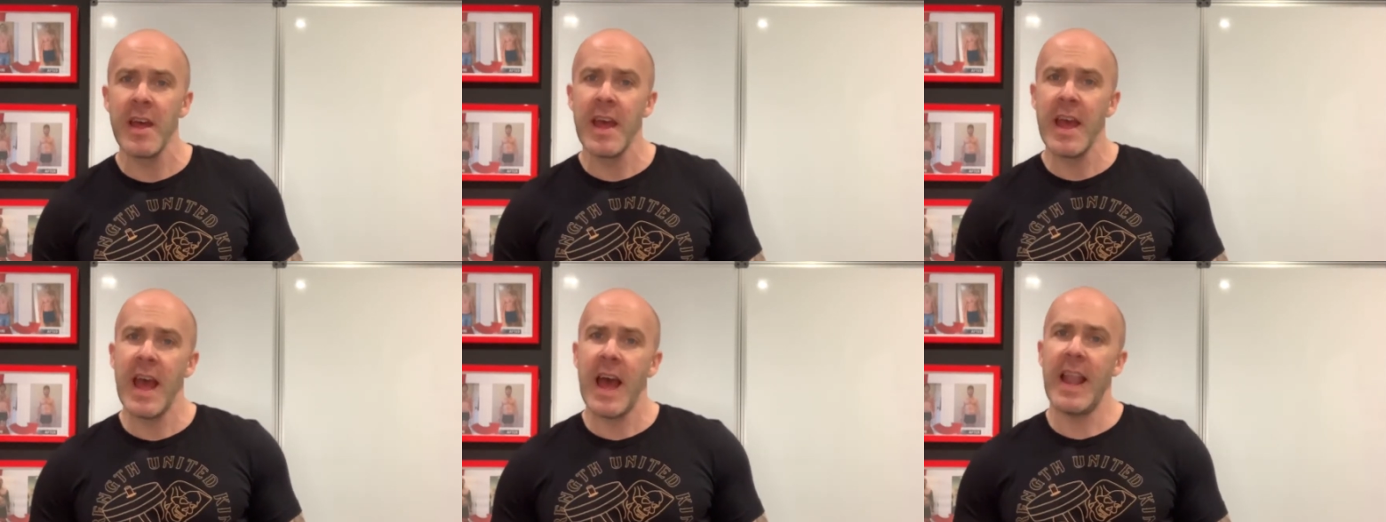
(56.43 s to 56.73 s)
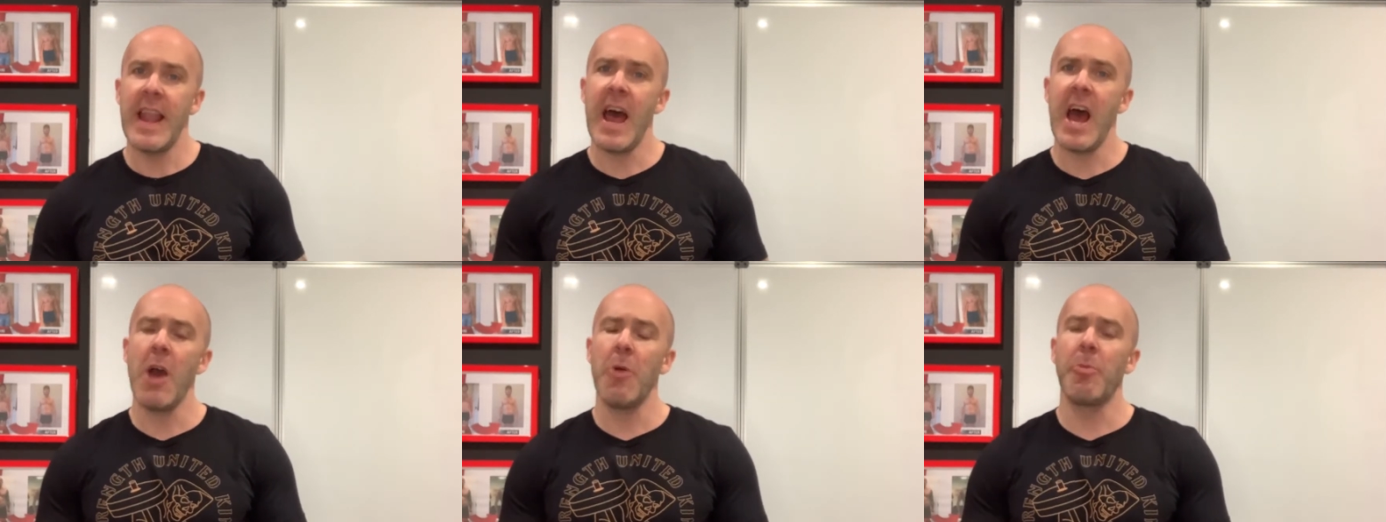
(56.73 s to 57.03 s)
and
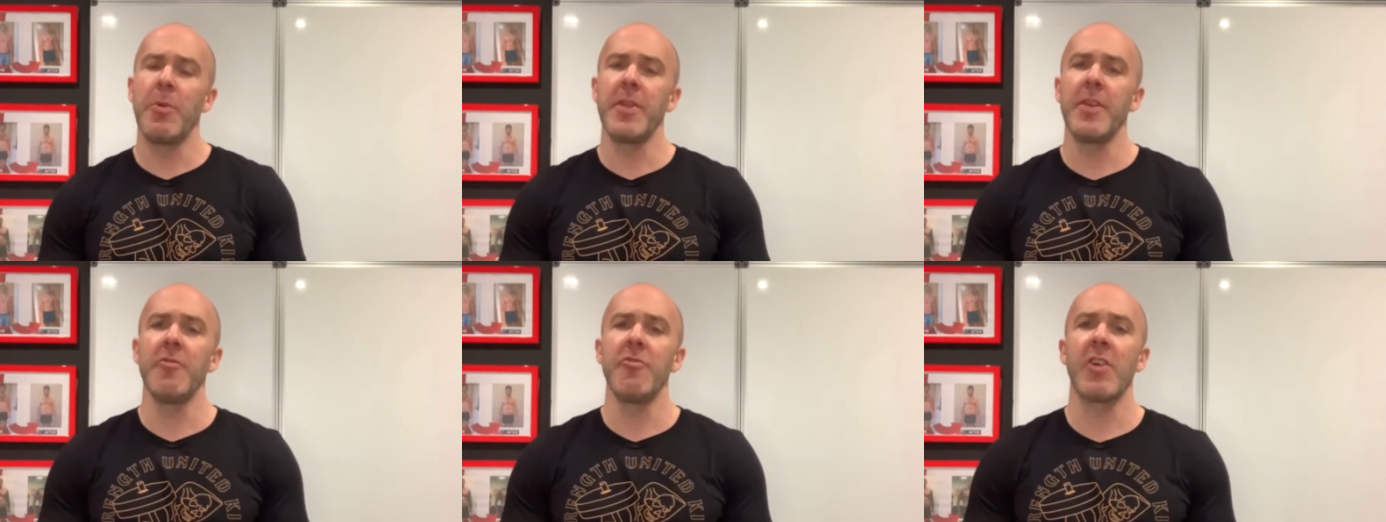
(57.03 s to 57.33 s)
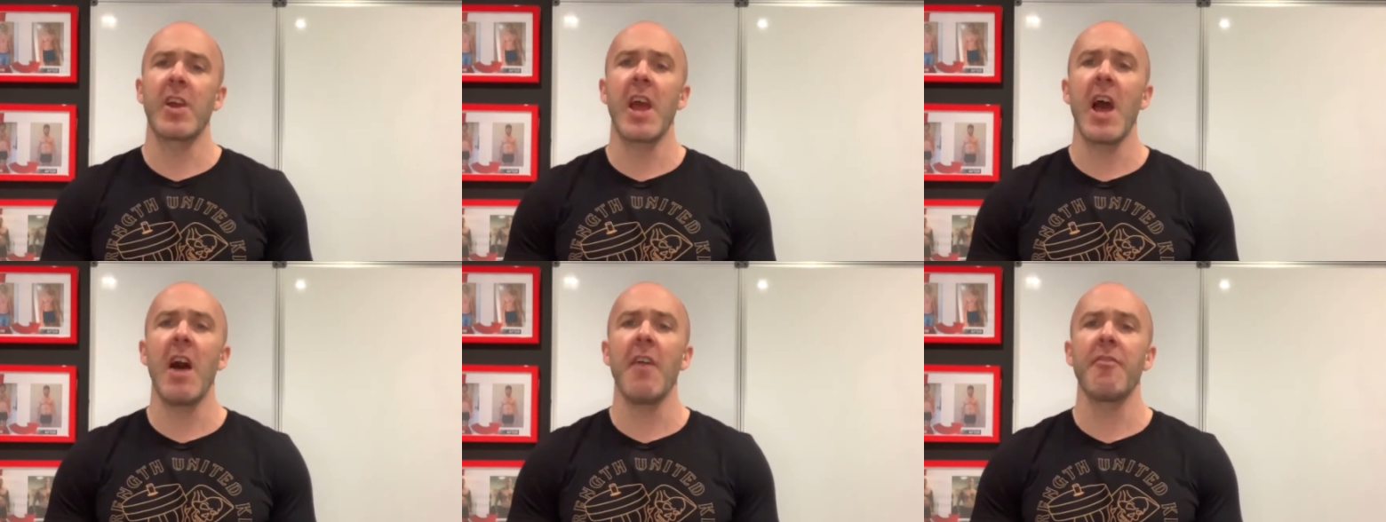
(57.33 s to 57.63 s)
help with your
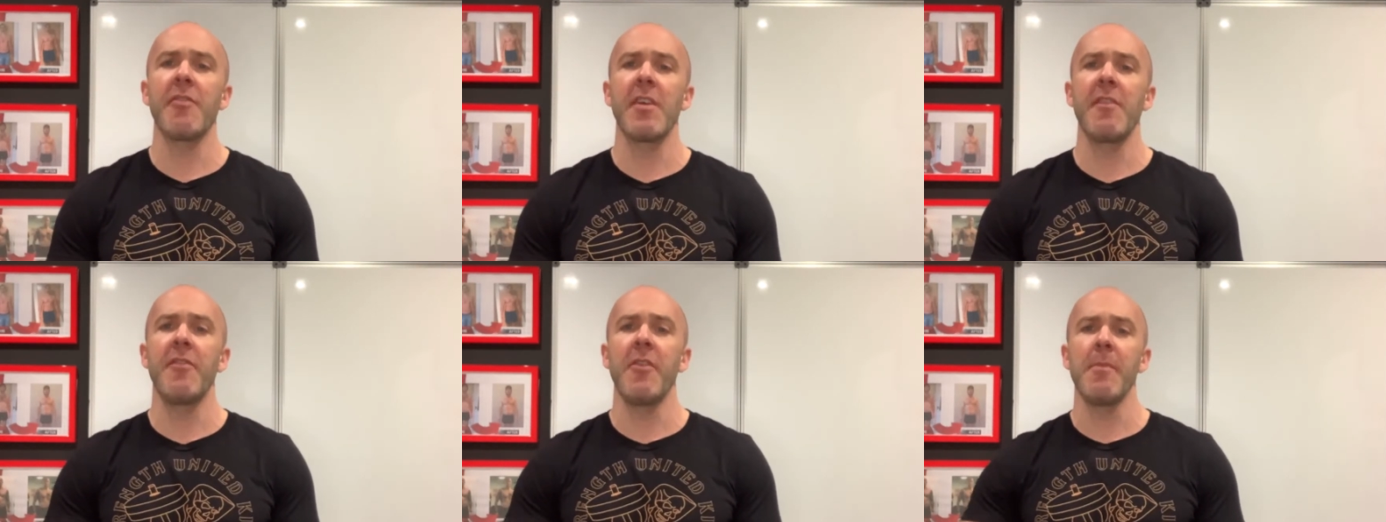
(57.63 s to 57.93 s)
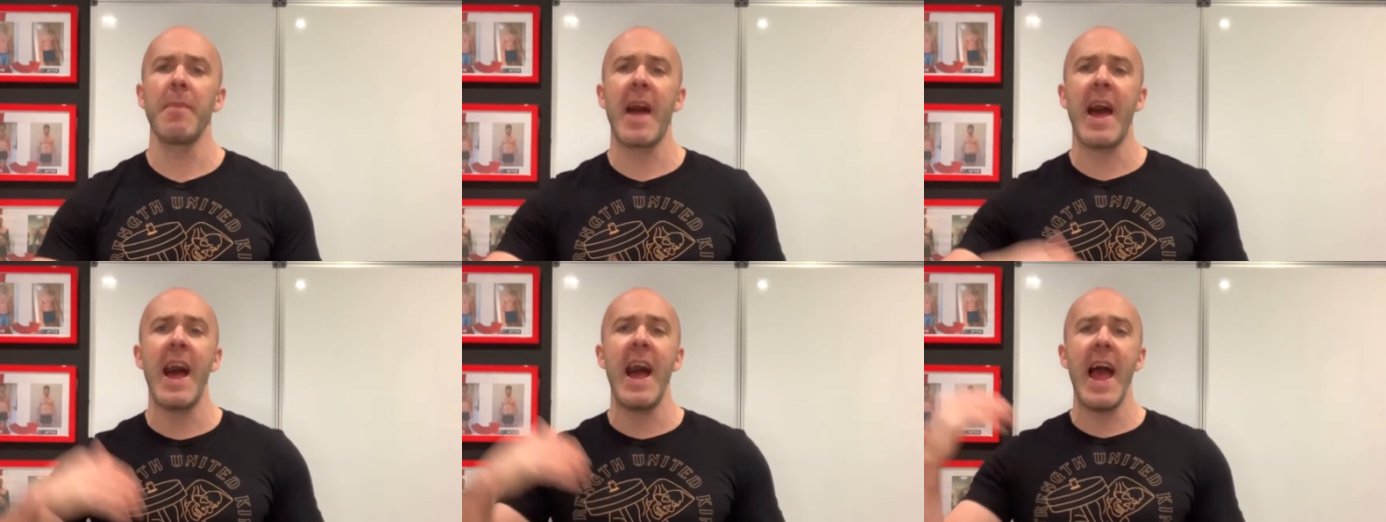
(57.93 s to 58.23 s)
recovery from
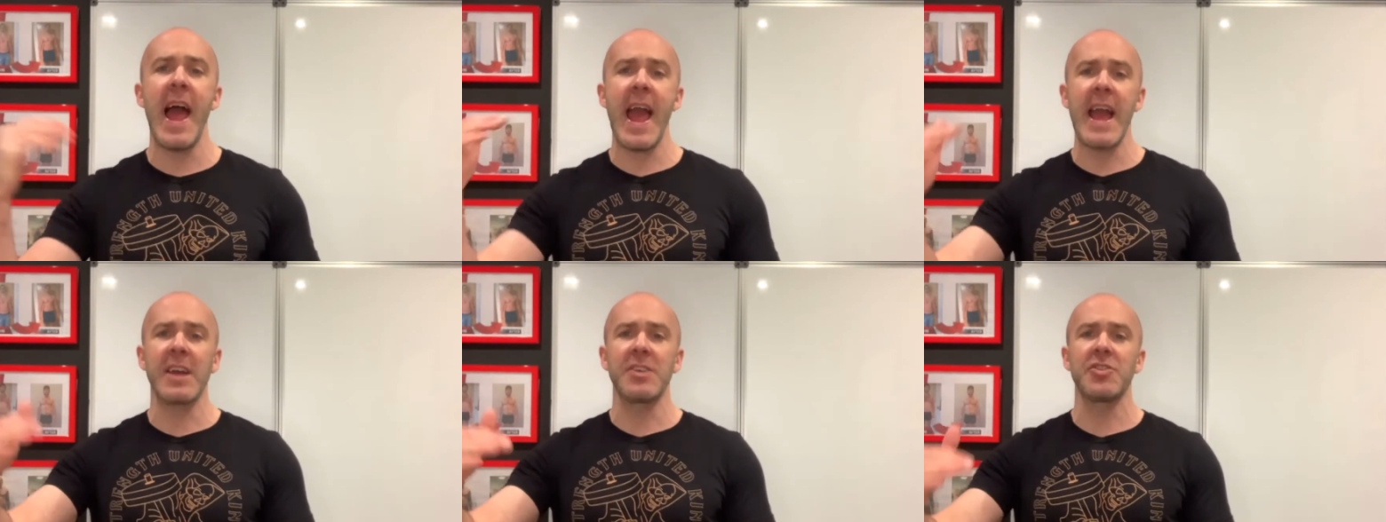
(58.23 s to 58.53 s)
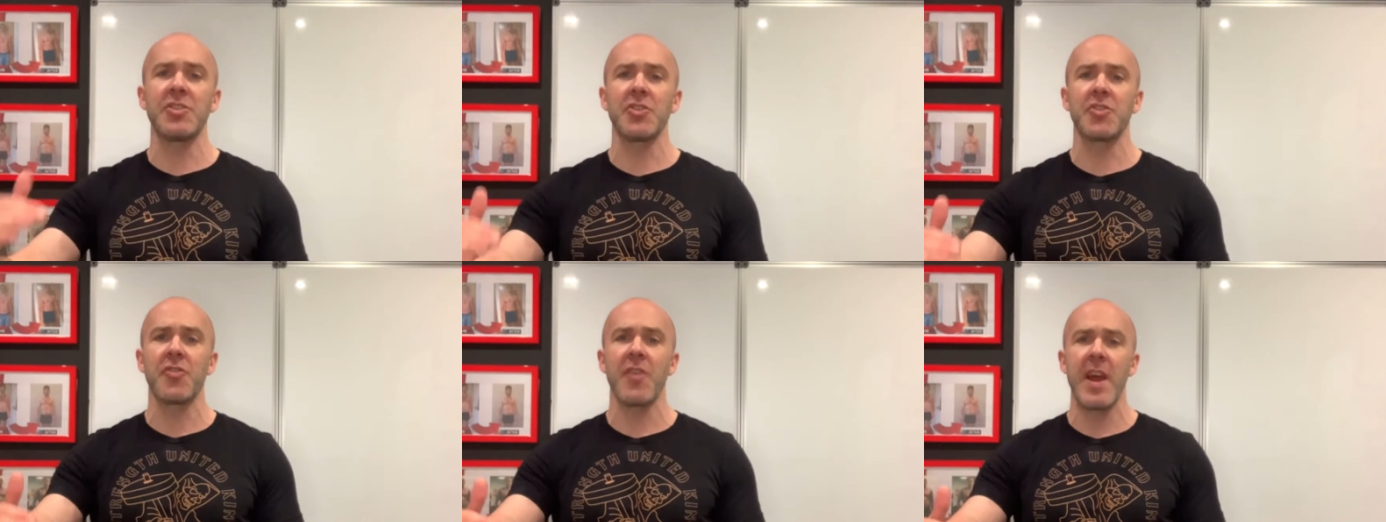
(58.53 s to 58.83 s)
that
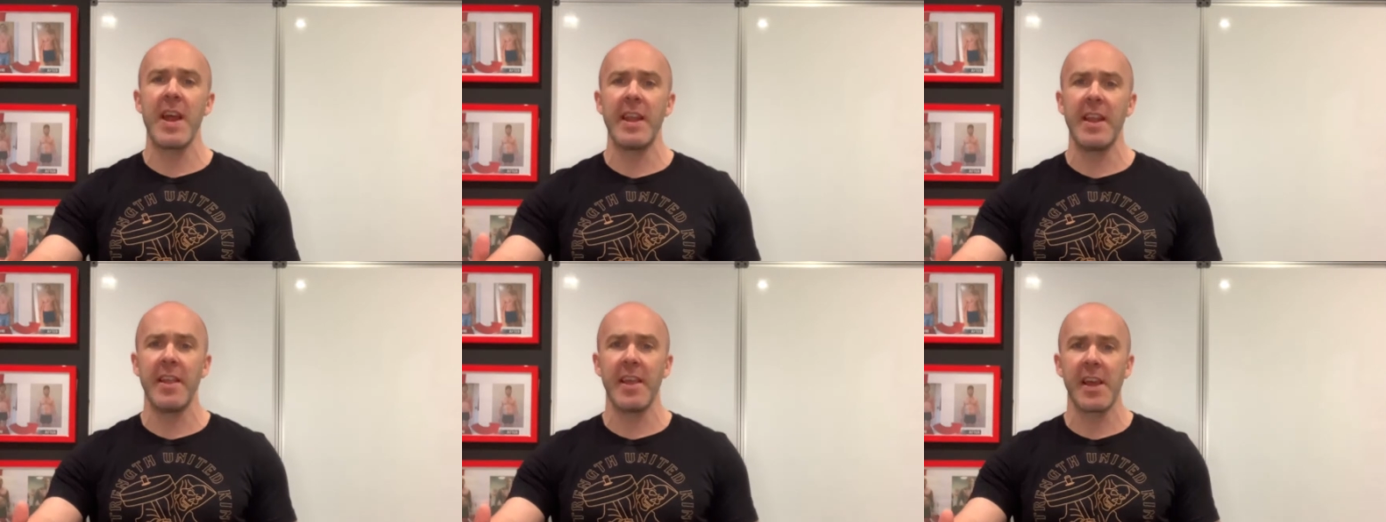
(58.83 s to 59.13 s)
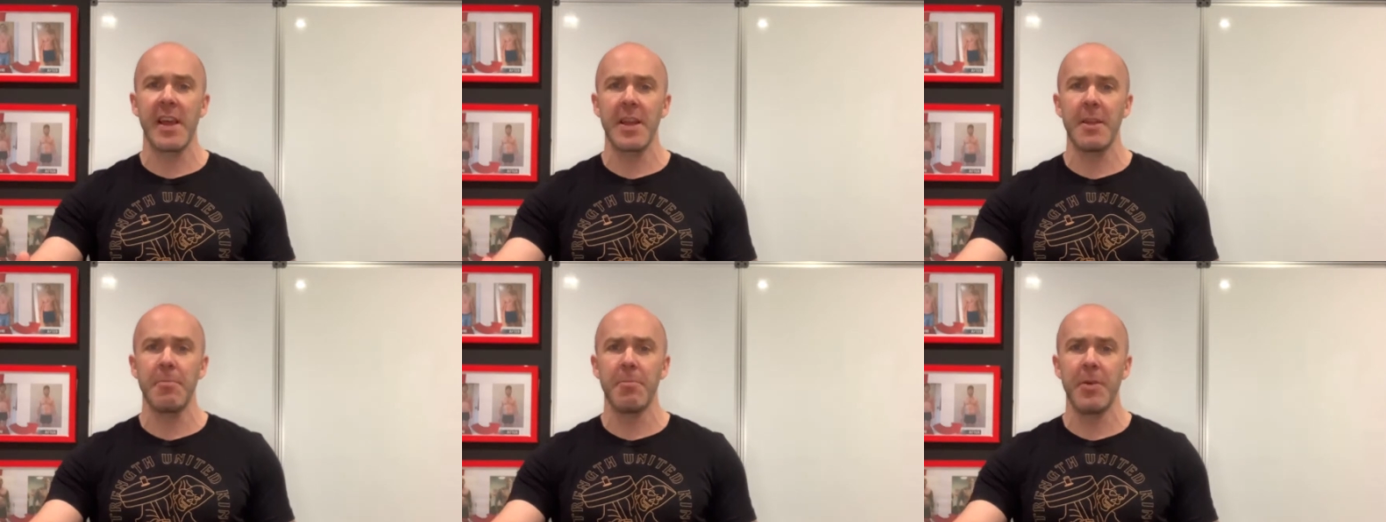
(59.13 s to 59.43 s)
extra training you're
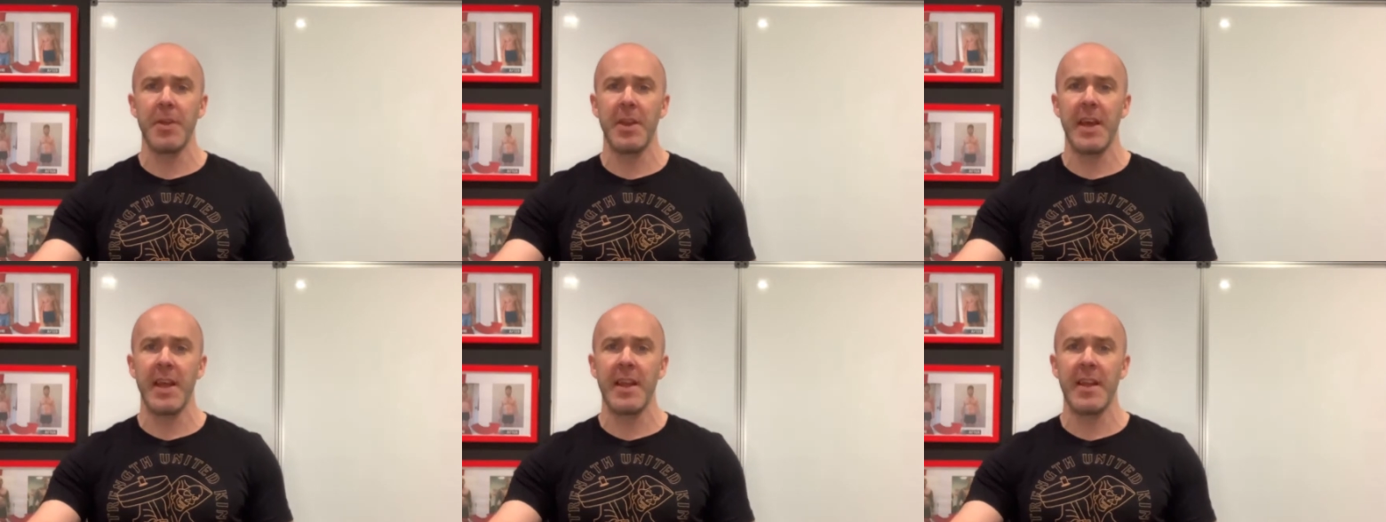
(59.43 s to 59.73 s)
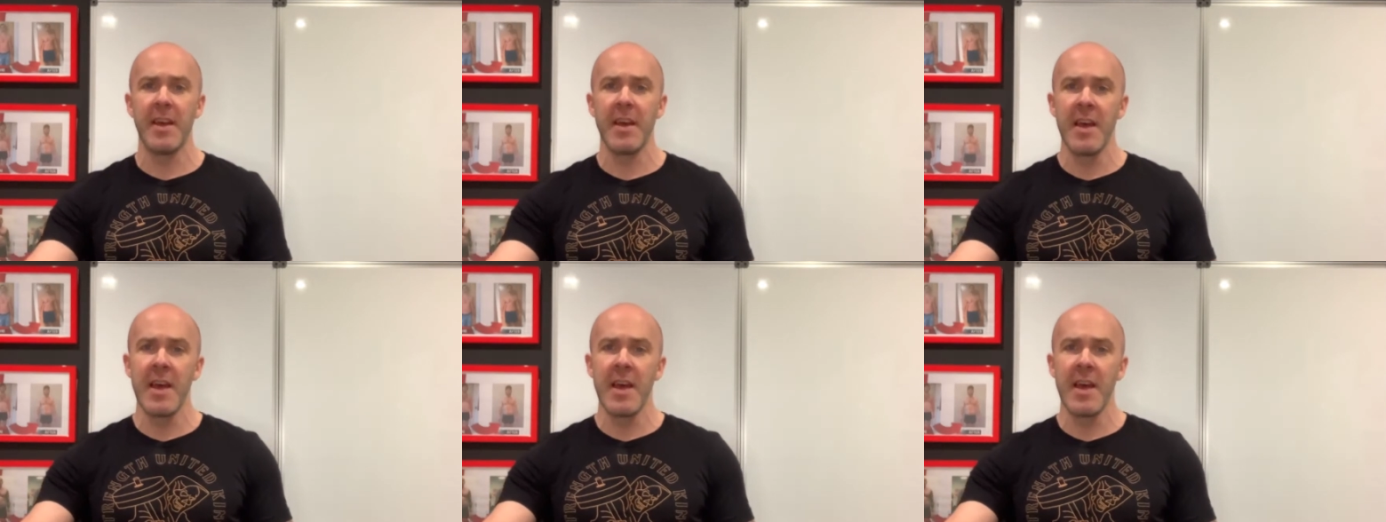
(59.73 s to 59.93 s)
going to put in.